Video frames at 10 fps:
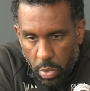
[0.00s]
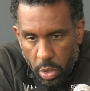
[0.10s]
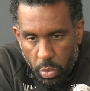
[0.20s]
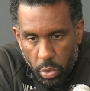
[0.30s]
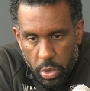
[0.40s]

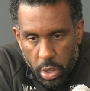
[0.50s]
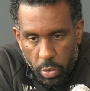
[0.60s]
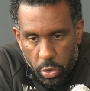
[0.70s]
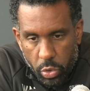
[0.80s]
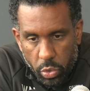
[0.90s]
he wants
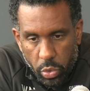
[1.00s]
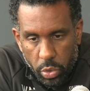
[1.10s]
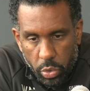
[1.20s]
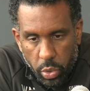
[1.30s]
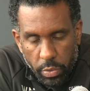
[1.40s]

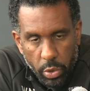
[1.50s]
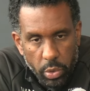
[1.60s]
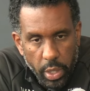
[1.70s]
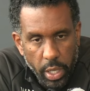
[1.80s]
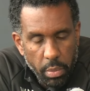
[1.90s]
to have a
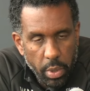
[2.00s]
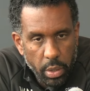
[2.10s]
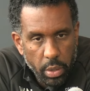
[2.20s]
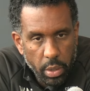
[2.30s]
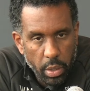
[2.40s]
good game,
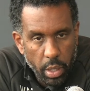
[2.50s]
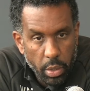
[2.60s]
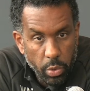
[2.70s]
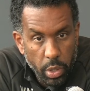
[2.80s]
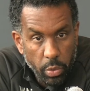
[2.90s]

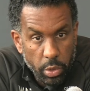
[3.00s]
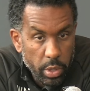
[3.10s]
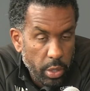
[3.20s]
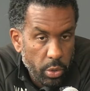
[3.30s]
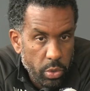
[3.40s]
and we
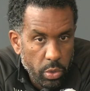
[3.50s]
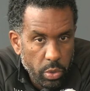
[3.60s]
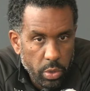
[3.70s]
want that also.